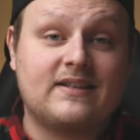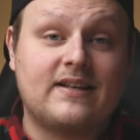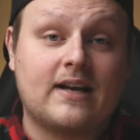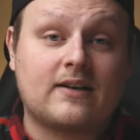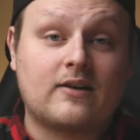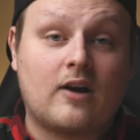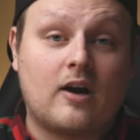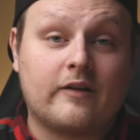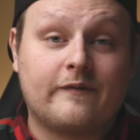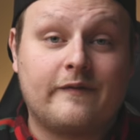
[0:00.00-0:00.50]

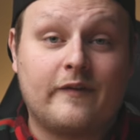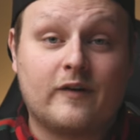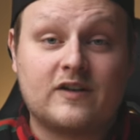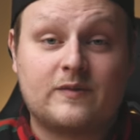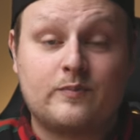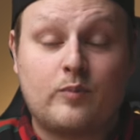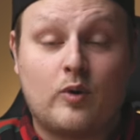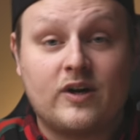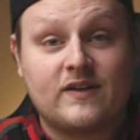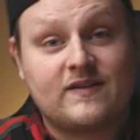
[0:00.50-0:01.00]
detect
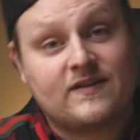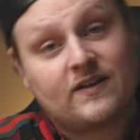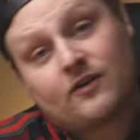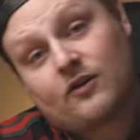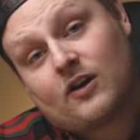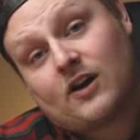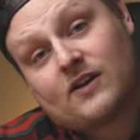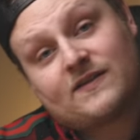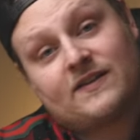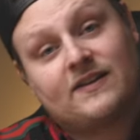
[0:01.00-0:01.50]
autofocus points
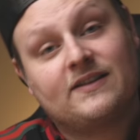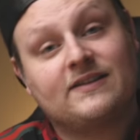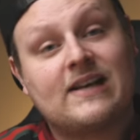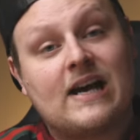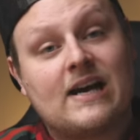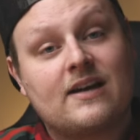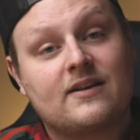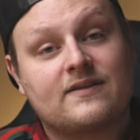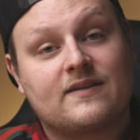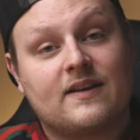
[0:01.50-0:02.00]
across the
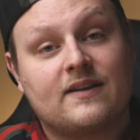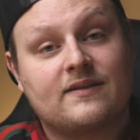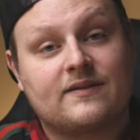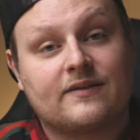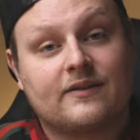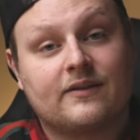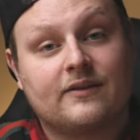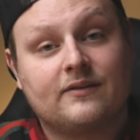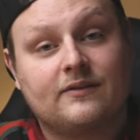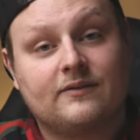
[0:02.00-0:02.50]
entire
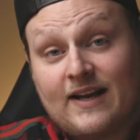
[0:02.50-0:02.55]
sensor.